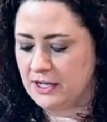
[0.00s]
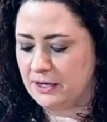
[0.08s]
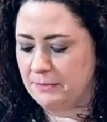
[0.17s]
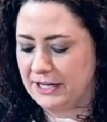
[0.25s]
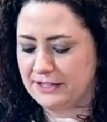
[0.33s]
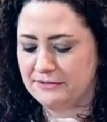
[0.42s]

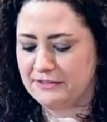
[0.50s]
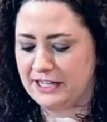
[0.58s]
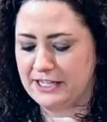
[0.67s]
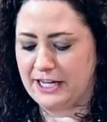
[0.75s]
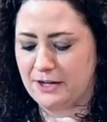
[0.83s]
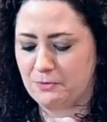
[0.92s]
But then
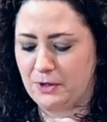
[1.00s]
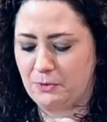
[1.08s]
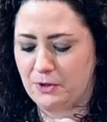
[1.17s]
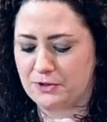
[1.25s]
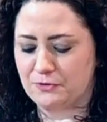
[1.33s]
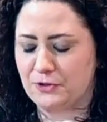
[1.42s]
again, we
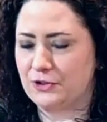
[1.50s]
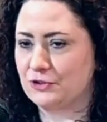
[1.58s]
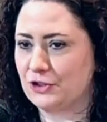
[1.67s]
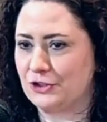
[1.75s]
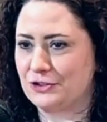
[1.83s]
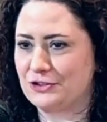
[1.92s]
worked for the
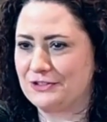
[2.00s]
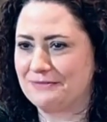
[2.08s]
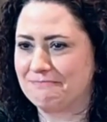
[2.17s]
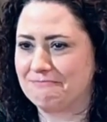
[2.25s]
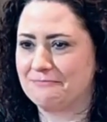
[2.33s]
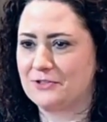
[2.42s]
church.
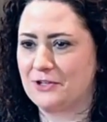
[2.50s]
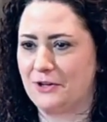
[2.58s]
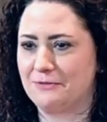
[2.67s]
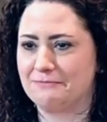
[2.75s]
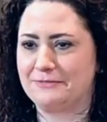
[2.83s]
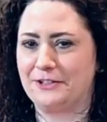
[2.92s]
So
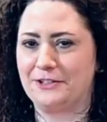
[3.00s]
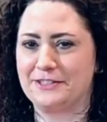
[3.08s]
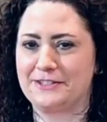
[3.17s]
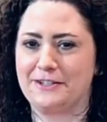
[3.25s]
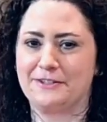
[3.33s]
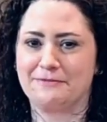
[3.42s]
there
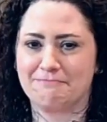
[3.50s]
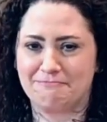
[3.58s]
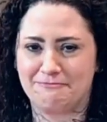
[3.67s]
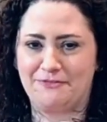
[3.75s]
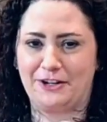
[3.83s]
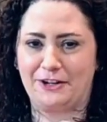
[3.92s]
is a
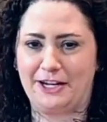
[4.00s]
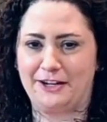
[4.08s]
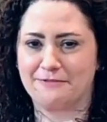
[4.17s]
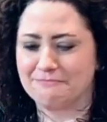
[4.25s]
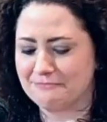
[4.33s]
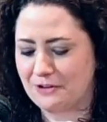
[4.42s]

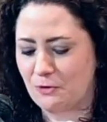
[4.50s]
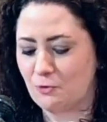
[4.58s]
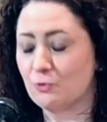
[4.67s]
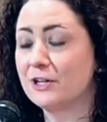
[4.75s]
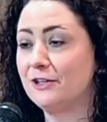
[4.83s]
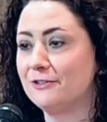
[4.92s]
very
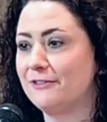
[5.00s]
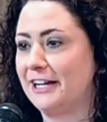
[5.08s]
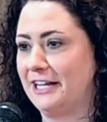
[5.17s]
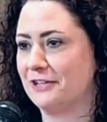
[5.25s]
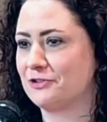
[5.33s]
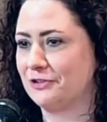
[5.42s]
real
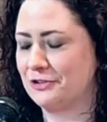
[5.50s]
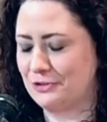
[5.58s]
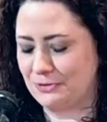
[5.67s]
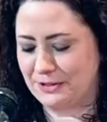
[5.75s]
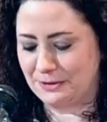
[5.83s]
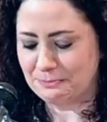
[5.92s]
financial
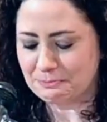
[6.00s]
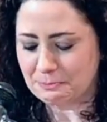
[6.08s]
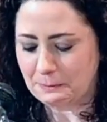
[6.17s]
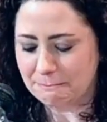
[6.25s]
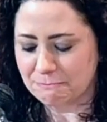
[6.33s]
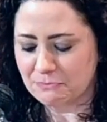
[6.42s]
issue there.
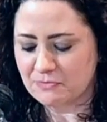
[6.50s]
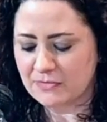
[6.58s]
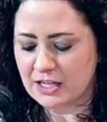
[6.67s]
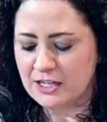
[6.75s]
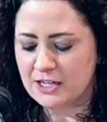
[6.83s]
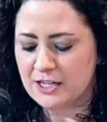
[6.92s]

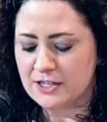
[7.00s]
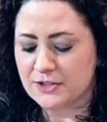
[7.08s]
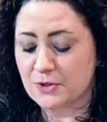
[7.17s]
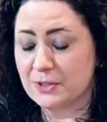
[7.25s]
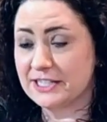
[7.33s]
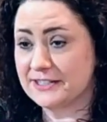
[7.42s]

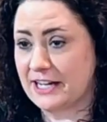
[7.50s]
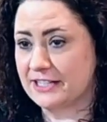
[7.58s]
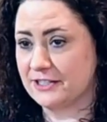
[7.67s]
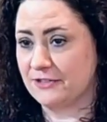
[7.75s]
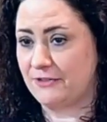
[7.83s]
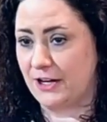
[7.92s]
So we
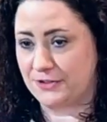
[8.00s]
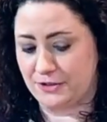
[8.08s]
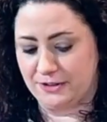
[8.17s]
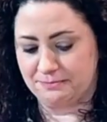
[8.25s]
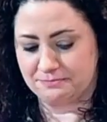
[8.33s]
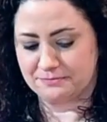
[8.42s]
decided to
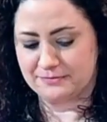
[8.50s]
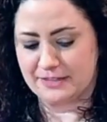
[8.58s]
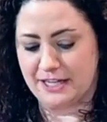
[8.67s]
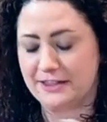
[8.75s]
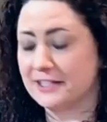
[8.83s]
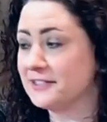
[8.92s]
foster.
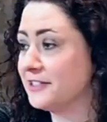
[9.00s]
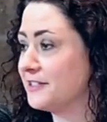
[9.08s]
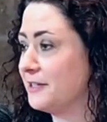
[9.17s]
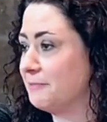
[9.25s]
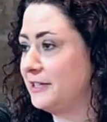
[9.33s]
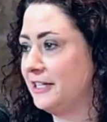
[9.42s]
And this is
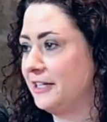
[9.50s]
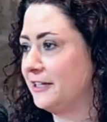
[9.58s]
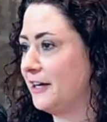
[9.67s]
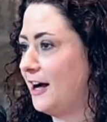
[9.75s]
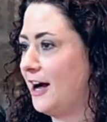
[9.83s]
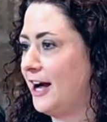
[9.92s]

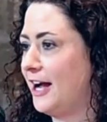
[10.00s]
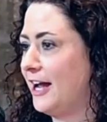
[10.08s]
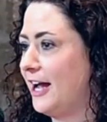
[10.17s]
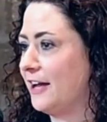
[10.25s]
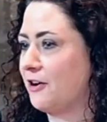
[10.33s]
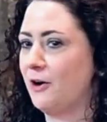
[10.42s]
something I
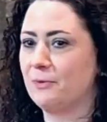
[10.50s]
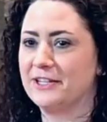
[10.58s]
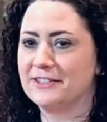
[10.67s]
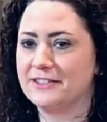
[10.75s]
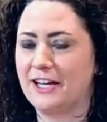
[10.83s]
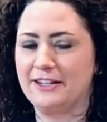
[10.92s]
had
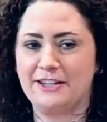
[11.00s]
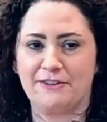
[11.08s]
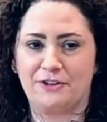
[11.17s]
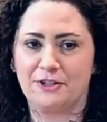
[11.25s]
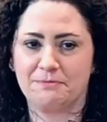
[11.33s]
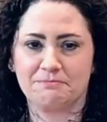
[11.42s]
always said
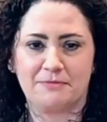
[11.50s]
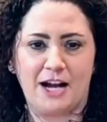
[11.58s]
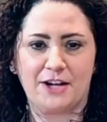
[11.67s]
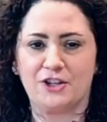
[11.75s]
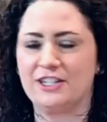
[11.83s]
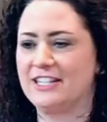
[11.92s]
never.
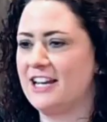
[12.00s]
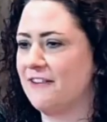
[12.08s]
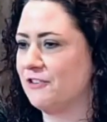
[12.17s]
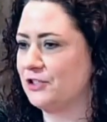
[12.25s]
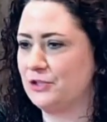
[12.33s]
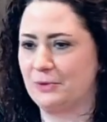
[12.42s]
I could
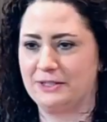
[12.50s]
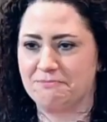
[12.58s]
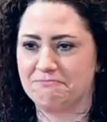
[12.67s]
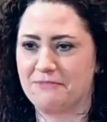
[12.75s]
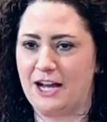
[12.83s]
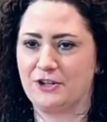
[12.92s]
never do it.
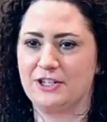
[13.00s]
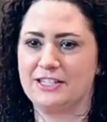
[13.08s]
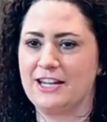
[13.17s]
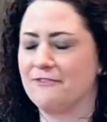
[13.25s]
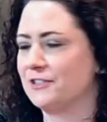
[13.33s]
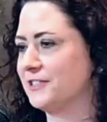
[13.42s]
I could
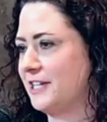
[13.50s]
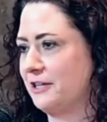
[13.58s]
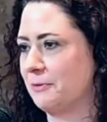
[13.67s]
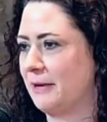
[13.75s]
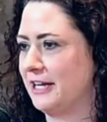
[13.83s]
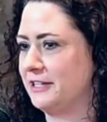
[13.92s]
never say
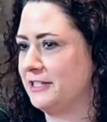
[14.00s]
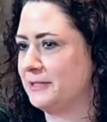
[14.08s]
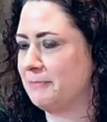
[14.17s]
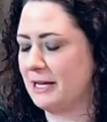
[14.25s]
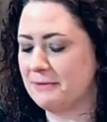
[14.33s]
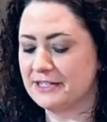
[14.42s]
goodbye to these
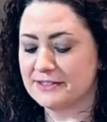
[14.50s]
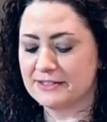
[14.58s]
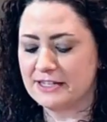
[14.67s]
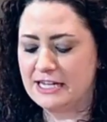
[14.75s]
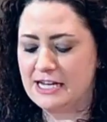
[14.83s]
babies.